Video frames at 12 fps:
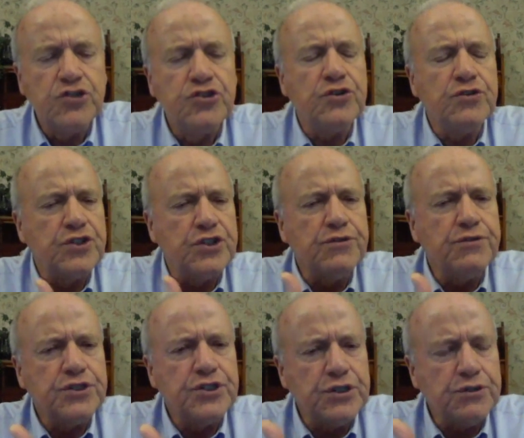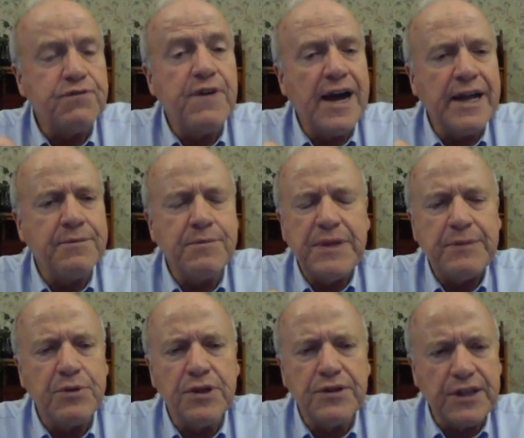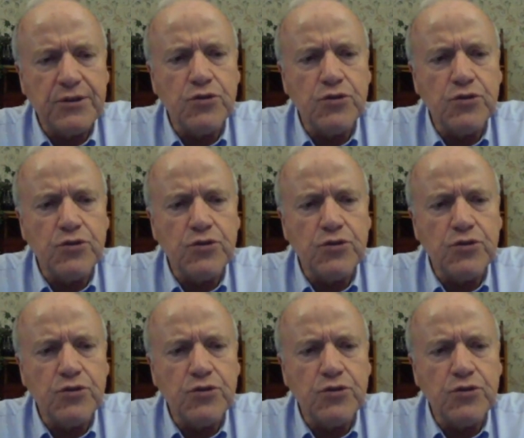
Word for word: Do, do you do you find people